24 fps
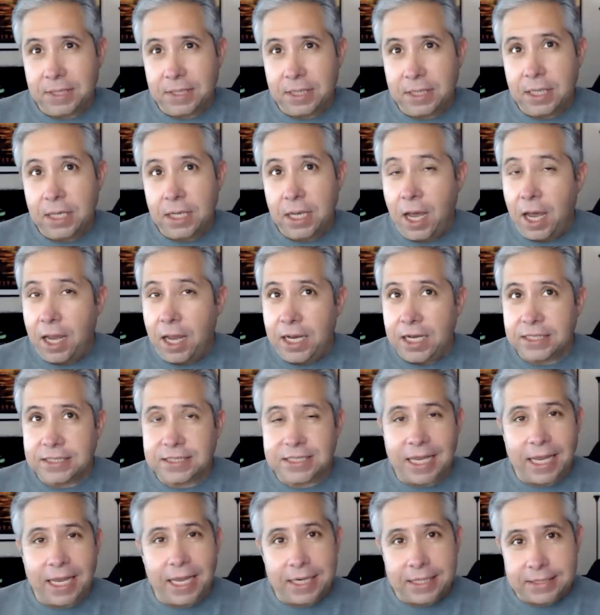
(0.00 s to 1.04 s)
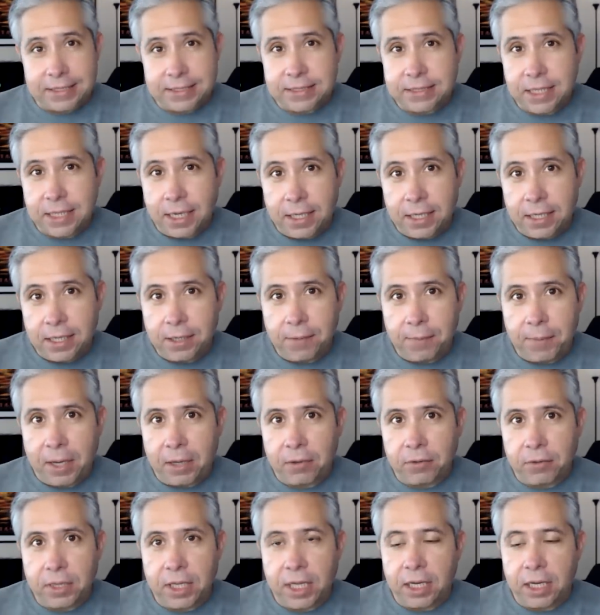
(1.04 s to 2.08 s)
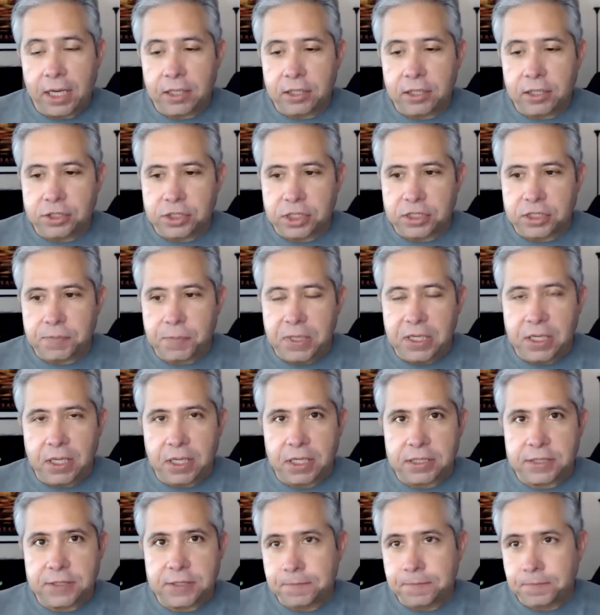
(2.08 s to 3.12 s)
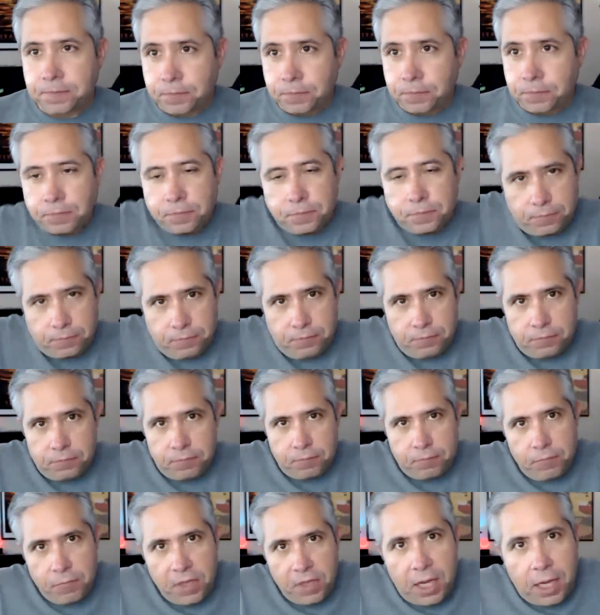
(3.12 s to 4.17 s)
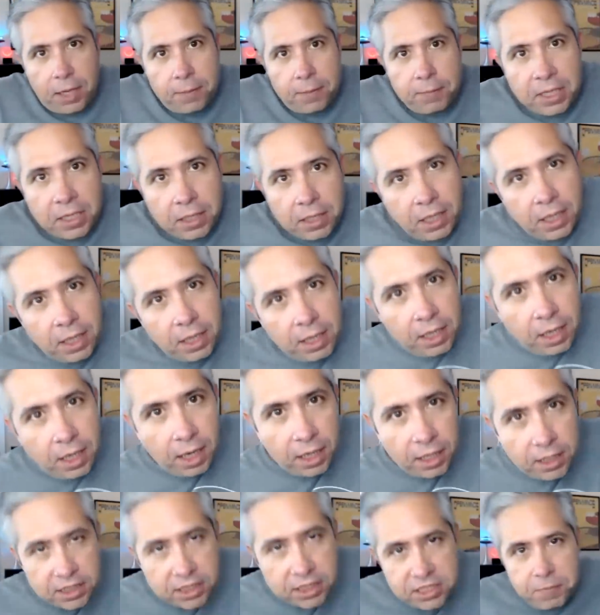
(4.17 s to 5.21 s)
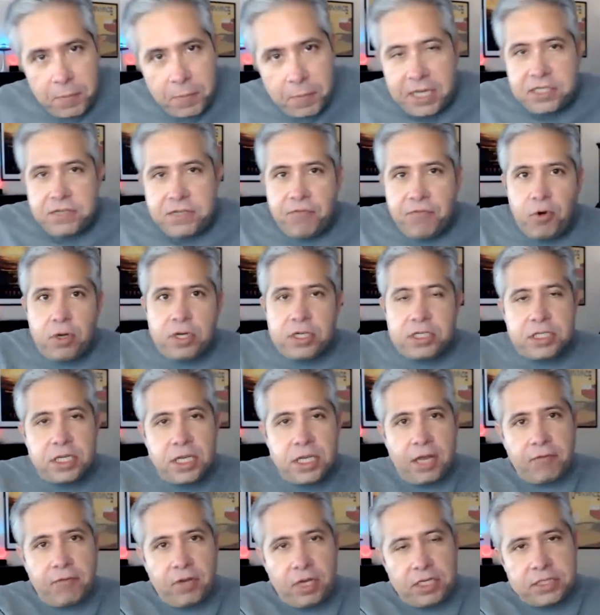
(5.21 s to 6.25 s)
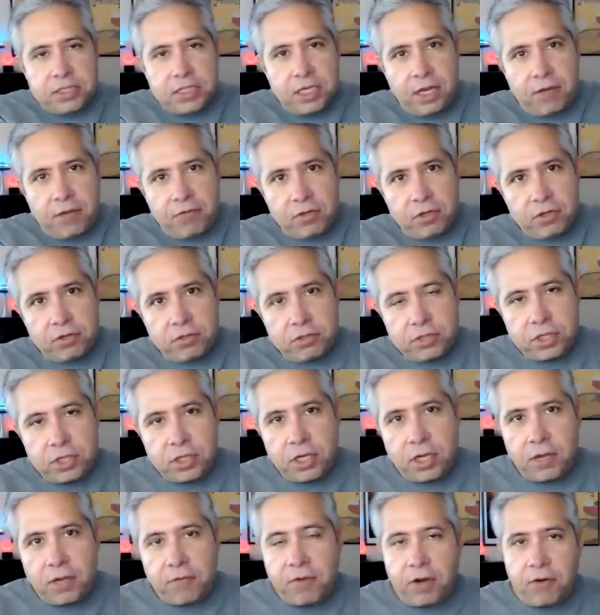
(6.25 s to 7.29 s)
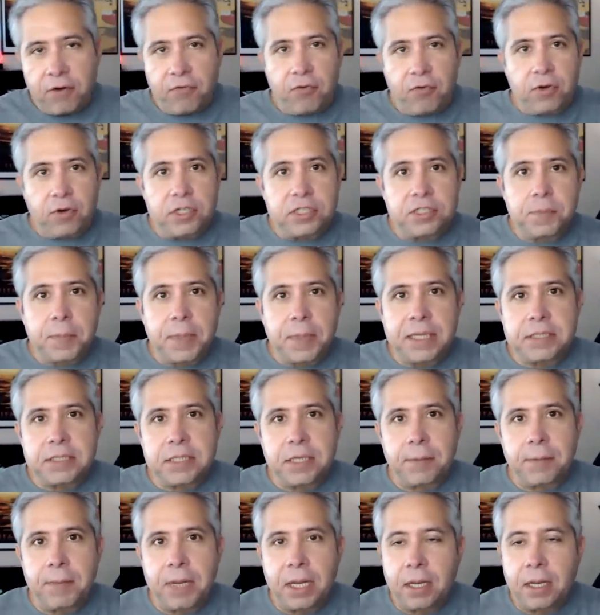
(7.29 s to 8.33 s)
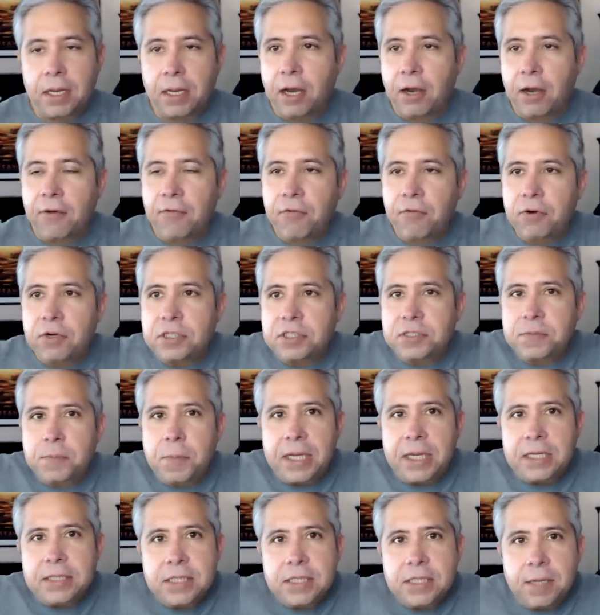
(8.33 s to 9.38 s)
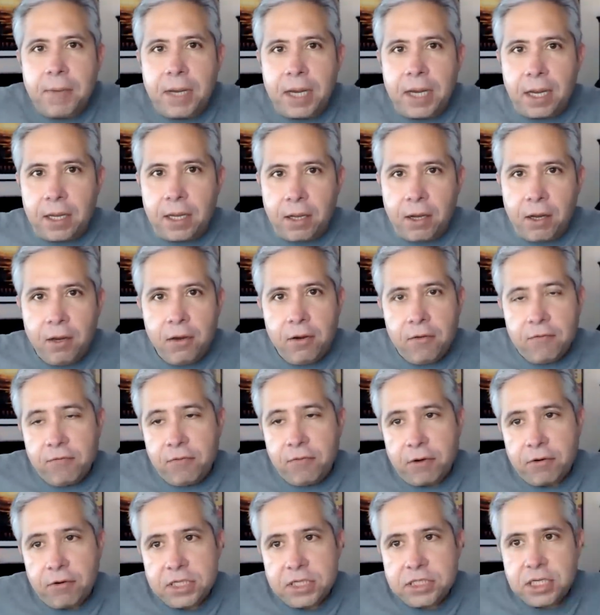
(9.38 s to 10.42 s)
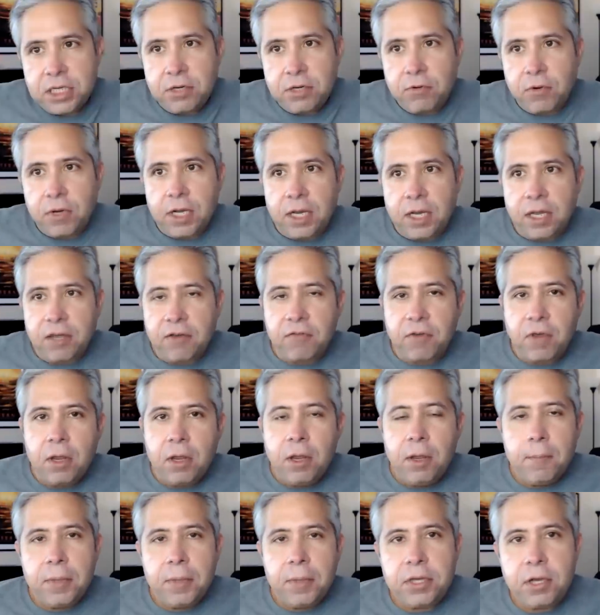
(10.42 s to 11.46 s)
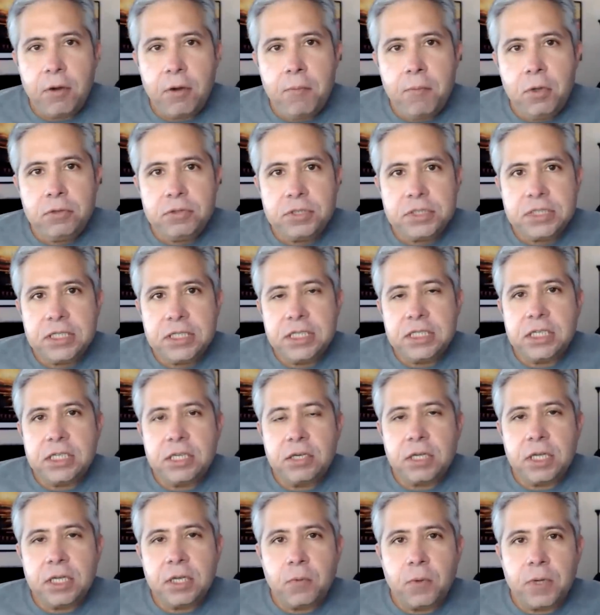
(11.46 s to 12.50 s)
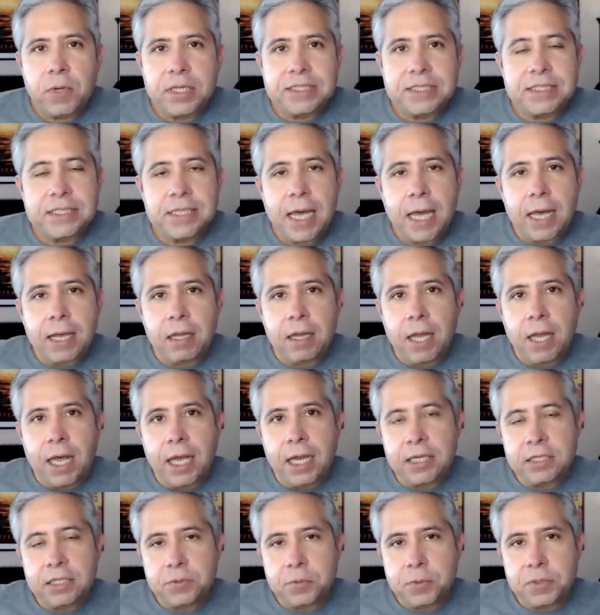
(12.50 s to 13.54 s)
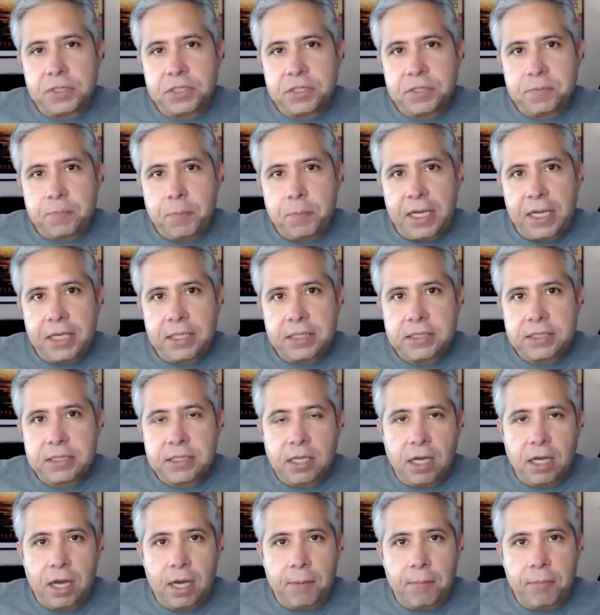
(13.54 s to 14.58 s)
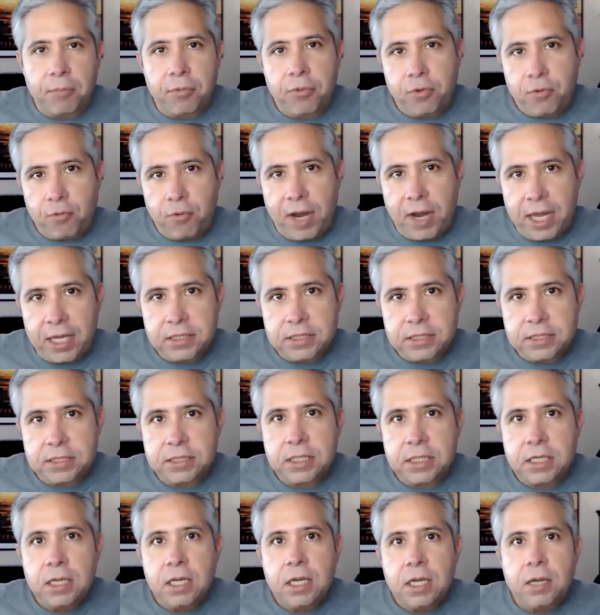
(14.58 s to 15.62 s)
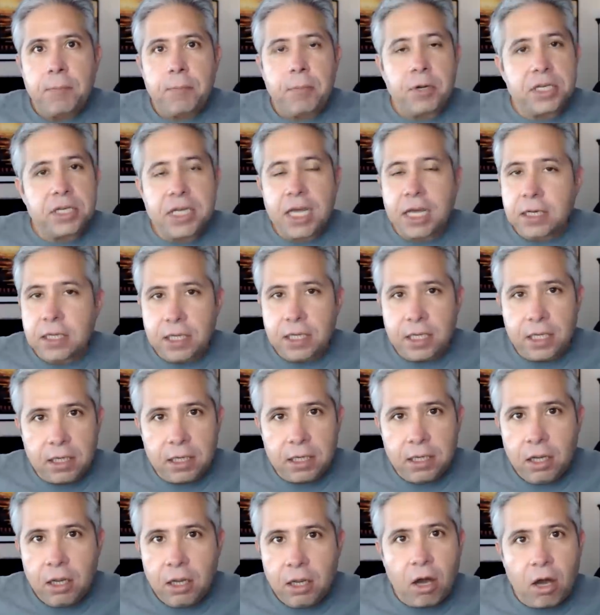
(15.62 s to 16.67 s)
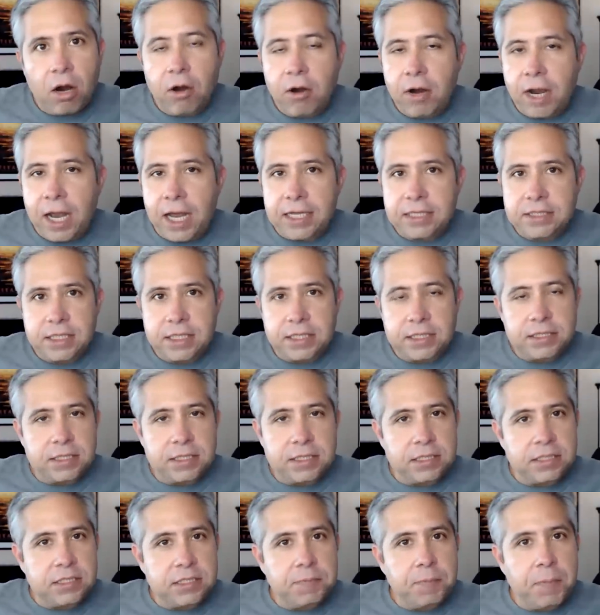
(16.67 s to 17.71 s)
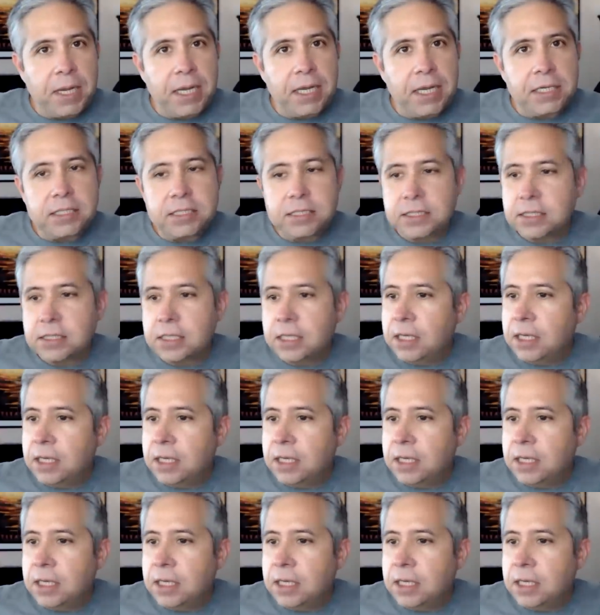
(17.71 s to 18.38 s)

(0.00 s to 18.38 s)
not as excited about that just because I mean, the Space Force is an evolution of Air Force Space Command. Air Force Space Command, very secretive, but they're mostly dealing with satellites, with space um, threats, protecting our assets in space.